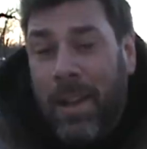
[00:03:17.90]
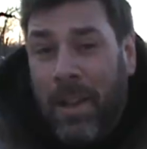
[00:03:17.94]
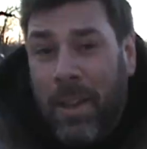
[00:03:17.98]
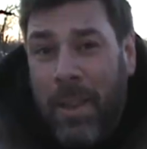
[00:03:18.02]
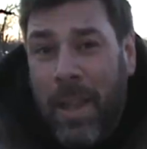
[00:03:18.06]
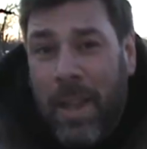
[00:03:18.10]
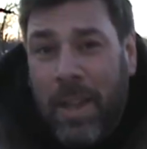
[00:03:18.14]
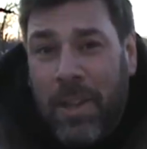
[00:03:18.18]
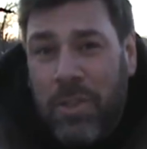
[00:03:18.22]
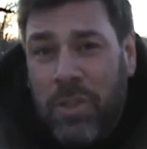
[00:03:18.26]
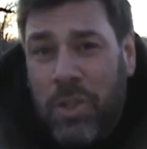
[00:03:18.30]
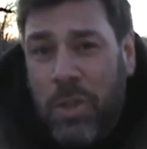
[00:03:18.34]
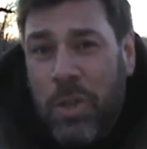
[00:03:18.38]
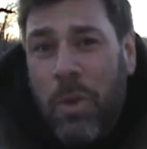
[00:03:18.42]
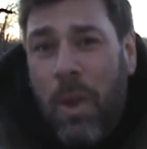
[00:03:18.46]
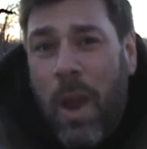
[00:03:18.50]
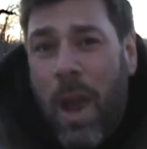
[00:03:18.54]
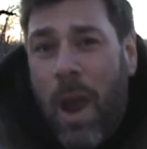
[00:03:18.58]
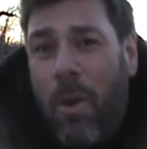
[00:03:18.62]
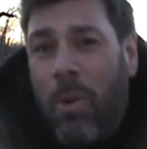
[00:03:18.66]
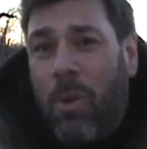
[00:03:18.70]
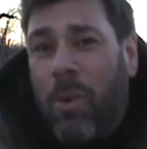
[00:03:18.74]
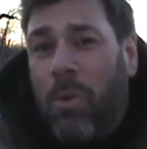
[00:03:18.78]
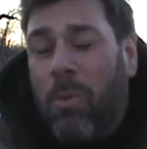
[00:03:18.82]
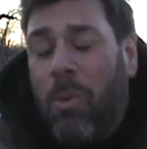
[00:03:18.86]
That
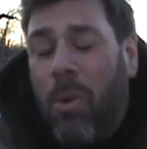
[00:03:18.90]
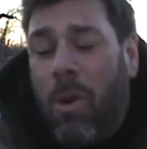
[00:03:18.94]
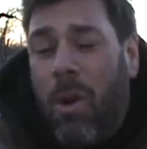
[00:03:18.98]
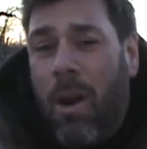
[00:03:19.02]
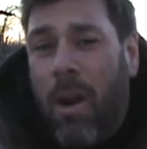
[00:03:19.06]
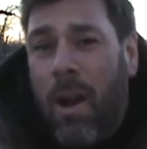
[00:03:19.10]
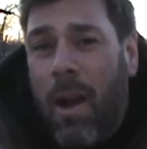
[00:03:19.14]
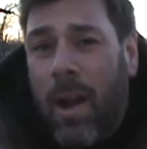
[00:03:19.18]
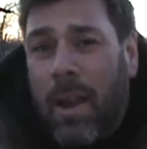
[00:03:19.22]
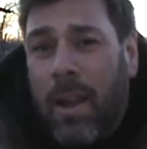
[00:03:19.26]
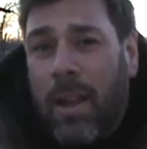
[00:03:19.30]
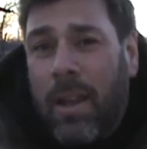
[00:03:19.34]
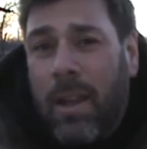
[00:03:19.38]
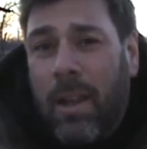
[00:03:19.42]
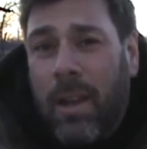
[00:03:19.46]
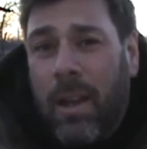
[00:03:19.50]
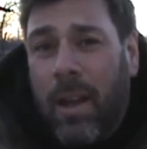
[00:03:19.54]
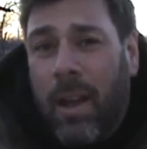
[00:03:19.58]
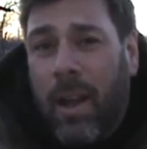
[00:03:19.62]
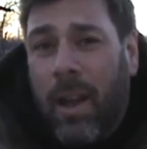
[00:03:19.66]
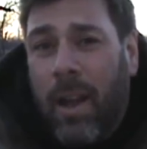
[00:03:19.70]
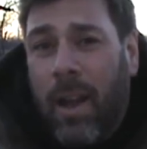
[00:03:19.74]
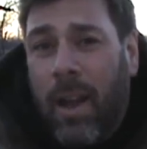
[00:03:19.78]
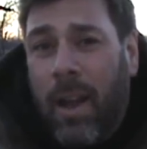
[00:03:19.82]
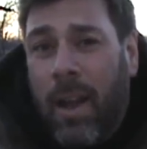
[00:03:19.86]
2-hour walk
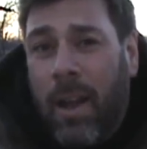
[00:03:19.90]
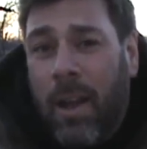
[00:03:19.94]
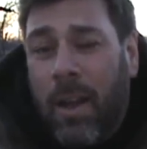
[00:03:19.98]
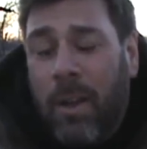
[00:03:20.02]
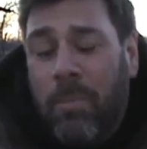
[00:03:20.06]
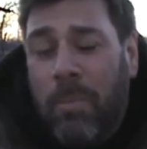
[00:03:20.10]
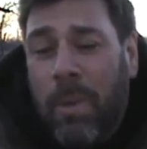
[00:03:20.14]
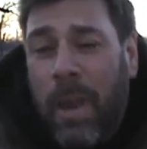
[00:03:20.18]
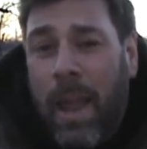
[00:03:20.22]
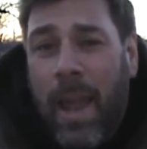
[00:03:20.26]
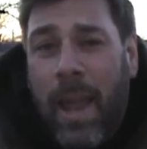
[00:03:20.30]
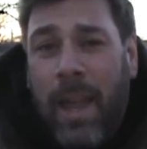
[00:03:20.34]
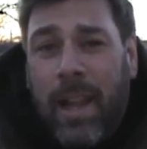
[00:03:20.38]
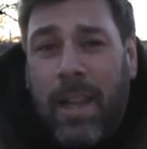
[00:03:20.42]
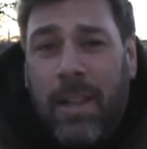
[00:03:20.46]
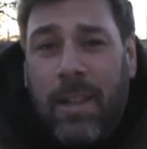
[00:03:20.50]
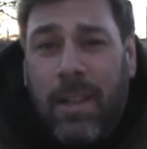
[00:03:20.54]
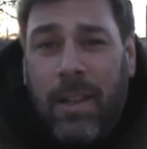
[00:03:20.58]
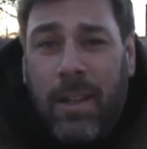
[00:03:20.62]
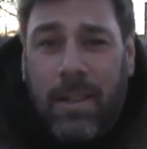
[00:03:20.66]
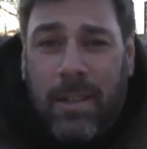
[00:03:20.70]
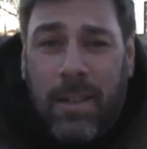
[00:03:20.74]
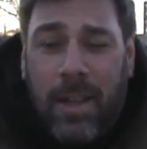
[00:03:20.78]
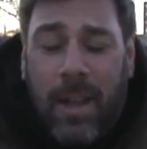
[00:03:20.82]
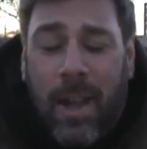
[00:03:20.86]

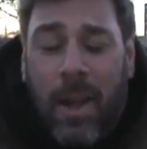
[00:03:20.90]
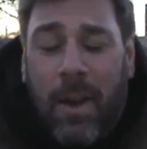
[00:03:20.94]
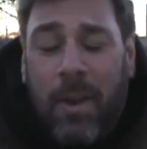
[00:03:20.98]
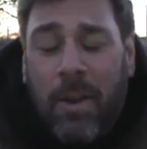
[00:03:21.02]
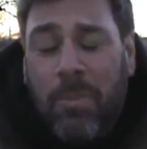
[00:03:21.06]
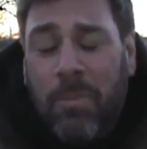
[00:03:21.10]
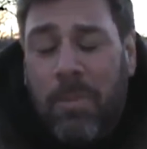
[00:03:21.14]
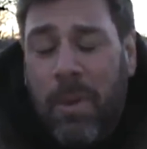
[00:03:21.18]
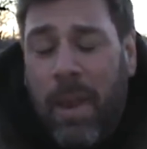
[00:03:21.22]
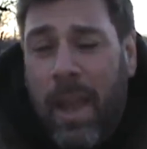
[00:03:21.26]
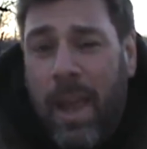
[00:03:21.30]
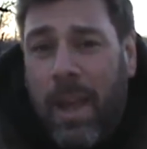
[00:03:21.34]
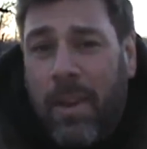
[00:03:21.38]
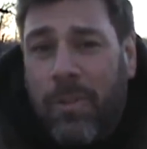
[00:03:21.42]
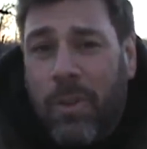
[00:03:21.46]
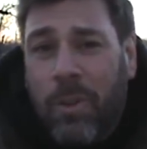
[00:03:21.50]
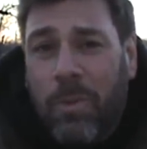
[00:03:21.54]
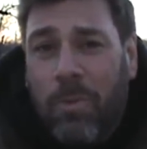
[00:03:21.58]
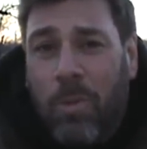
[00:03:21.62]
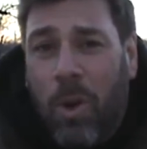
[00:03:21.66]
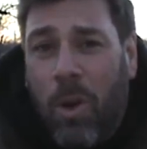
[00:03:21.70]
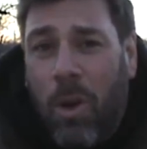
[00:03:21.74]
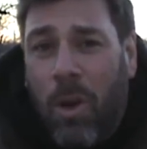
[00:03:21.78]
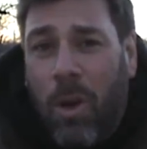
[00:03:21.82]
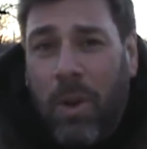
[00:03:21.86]
down and back
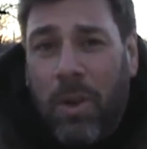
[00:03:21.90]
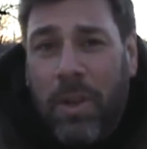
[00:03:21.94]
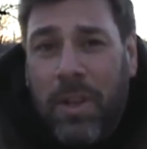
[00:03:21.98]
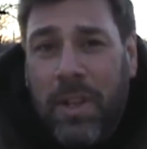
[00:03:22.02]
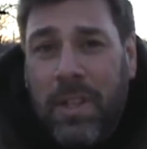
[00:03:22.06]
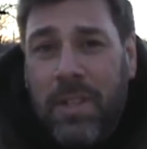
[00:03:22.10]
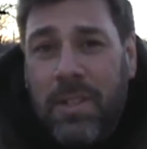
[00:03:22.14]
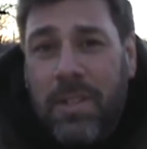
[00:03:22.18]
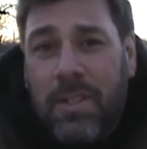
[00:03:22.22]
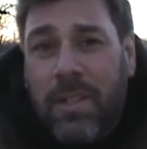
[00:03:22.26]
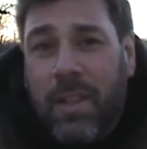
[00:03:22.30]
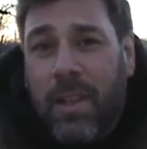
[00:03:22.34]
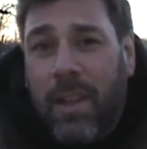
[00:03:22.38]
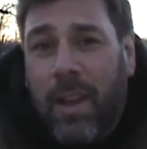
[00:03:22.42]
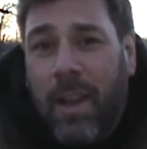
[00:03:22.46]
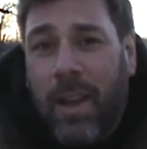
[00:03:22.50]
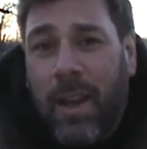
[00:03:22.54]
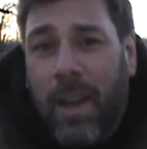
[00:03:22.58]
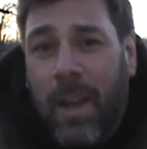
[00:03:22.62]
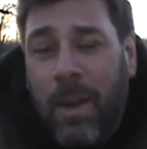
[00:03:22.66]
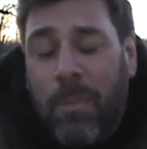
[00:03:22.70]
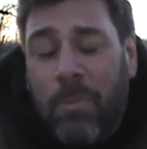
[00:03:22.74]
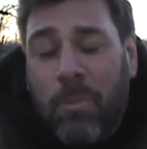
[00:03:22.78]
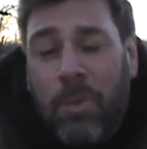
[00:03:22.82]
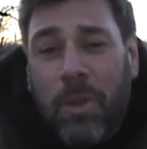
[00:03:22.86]
from Aldi's,
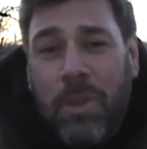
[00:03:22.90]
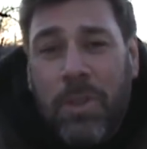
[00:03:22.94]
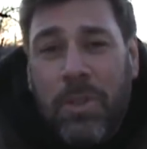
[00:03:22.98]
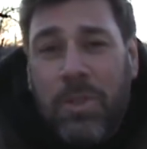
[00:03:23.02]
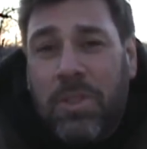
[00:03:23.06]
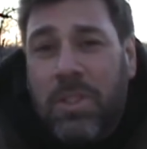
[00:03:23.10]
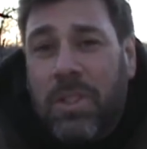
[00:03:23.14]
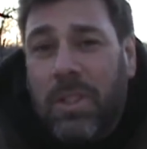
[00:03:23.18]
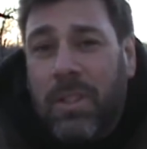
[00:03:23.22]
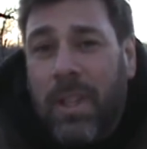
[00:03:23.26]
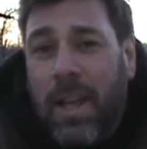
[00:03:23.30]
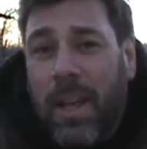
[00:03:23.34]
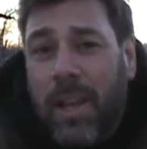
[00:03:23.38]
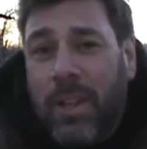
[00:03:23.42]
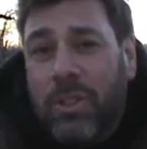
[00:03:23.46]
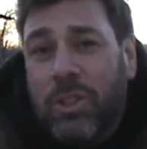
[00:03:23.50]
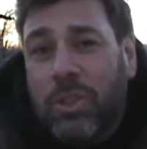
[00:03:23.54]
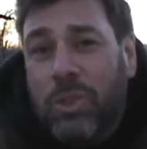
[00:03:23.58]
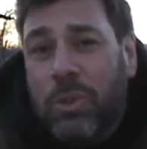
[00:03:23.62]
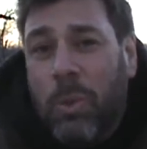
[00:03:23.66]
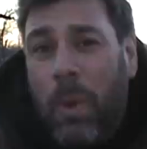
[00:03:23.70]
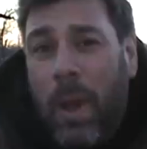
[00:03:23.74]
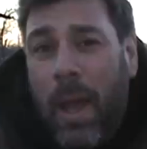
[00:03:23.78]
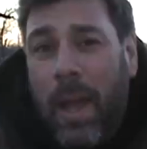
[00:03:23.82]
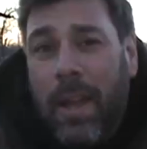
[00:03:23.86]
I produced a lot of
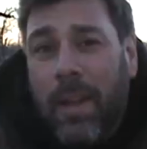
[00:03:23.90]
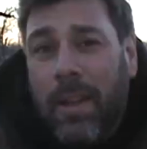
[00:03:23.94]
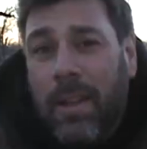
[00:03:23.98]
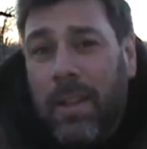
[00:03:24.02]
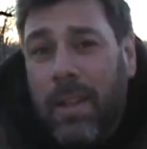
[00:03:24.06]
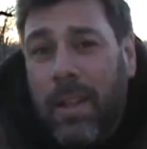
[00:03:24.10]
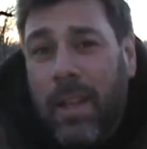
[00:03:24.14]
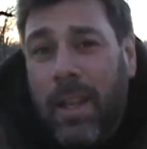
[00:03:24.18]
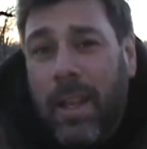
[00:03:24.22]
sweat,